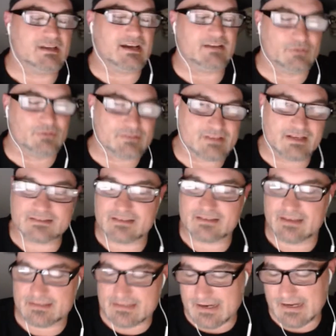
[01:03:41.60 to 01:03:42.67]
novels. And
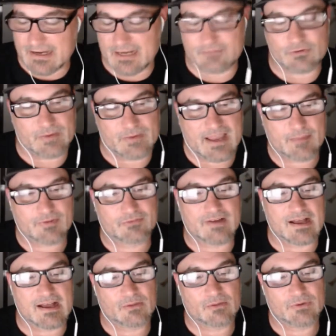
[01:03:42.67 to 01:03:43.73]
he's got kind of a rabid
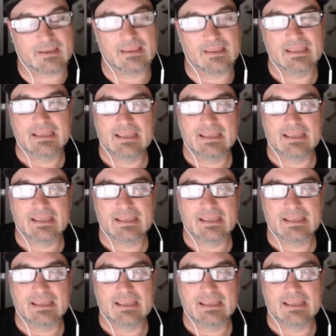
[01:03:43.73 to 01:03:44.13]
following,